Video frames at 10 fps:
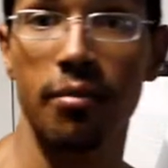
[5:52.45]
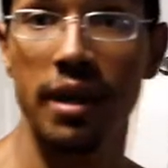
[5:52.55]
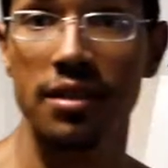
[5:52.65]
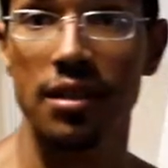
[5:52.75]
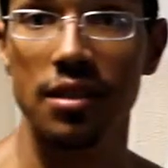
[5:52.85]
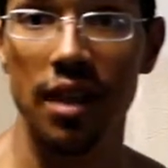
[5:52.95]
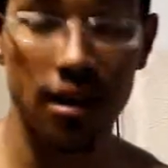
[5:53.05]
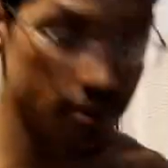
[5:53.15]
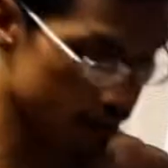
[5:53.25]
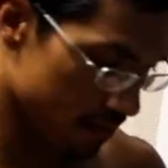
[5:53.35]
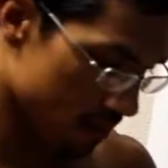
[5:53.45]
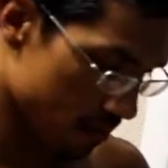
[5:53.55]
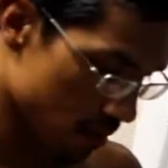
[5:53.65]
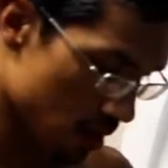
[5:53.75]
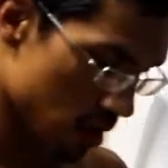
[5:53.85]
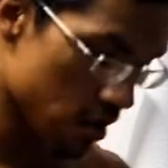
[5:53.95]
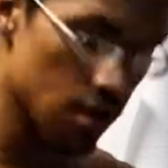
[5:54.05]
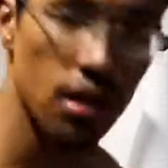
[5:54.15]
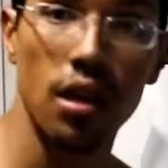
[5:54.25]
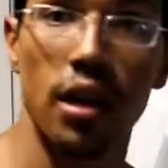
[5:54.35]
and mix this now.
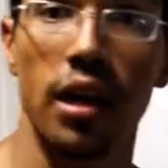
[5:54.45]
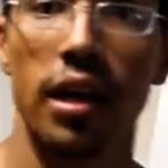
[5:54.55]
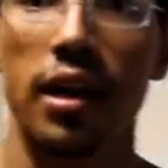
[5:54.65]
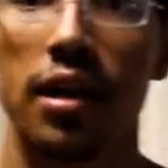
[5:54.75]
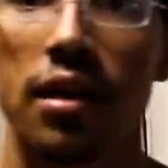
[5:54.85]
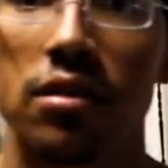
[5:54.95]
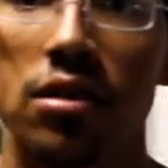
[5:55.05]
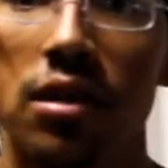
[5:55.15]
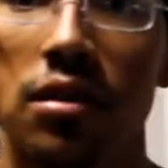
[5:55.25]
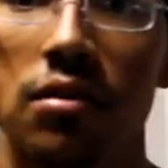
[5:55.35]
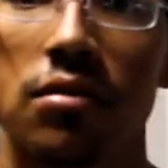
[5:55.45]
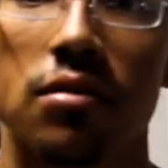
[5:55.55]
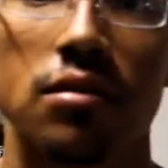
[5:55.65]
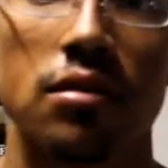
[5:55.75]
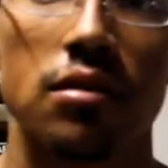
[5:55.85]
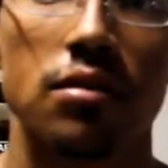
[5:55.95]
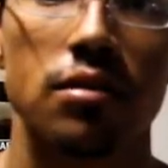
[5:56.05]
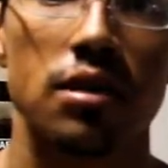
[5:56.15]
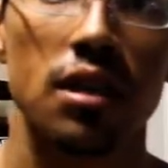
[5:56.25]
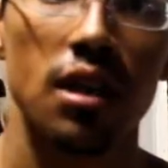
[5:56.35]
And as you can,
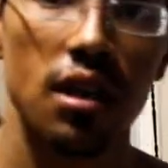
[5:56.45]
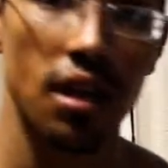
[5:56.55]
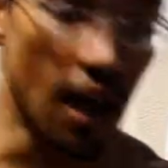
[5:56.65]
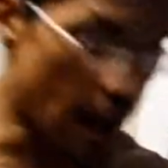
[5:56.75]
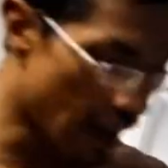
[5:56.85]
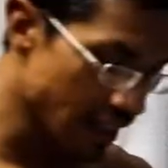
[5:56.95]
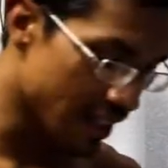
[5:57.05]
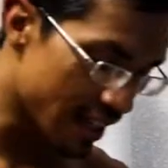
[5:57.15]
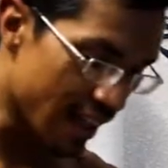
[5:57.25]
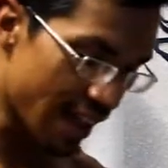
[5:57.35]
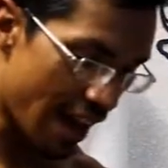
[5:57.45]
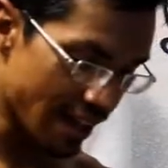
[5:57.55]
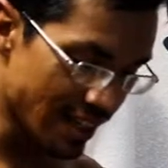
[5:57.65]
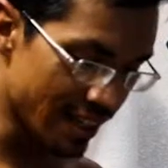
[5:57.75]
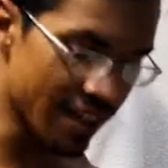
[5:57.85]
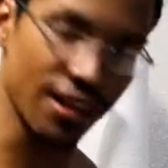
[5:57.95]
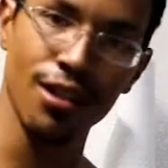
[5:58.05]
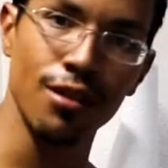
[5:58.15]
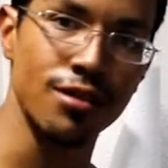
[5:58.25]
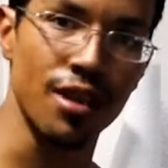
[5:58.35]
I need to get a
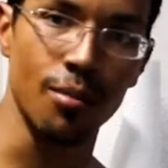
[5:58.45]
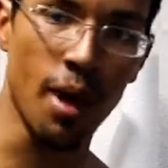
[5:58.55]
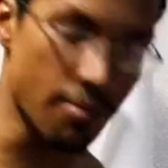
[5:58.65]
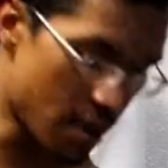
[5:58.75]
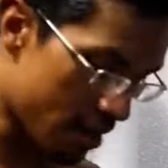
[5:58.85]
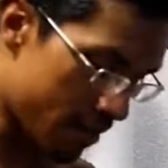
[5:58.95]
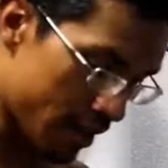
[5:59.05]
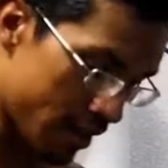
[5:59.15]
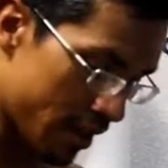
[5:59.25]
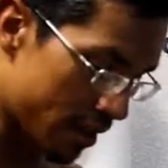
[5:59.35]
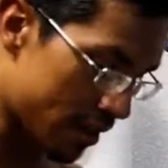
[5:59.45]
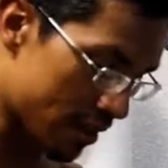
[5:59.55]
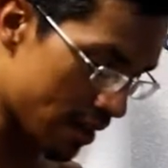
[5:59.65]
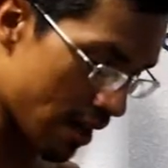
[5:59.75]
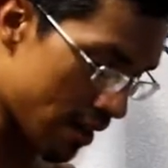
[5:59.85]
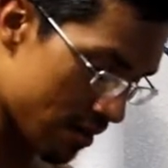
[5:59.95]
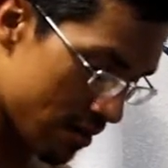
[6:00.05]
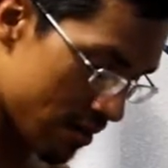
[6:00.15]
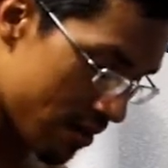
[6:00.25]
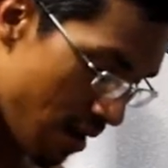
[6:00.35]
close up. I'm not really good at this,
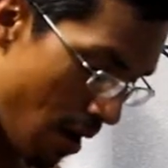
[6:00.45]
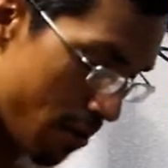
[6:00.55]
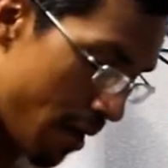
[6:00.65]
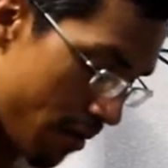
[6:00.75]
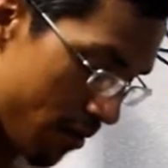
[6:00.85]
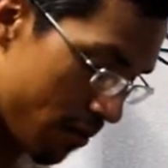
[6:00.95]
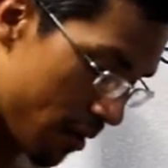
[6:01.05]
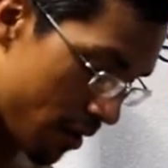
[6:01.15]
guys. Bear with me.